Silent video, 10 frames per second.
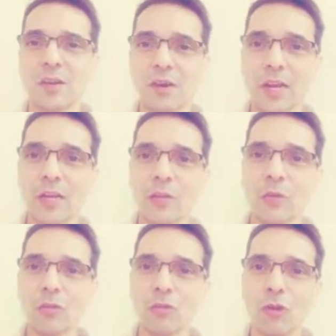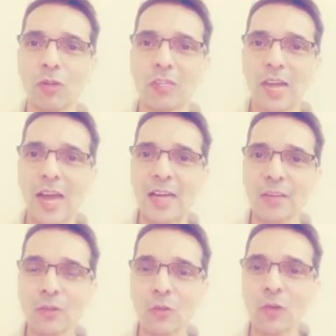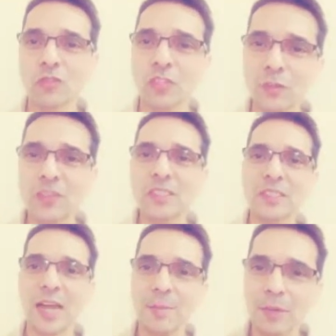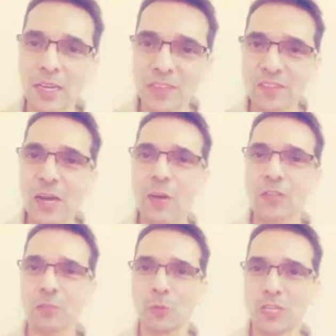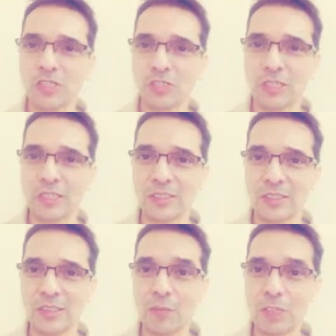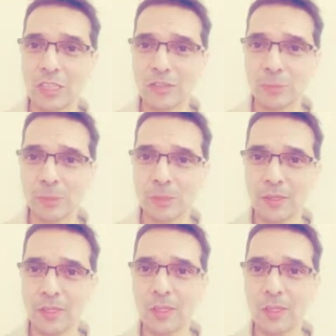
okay, to ensure that, you know, your servicing time gets down exponentially with these people.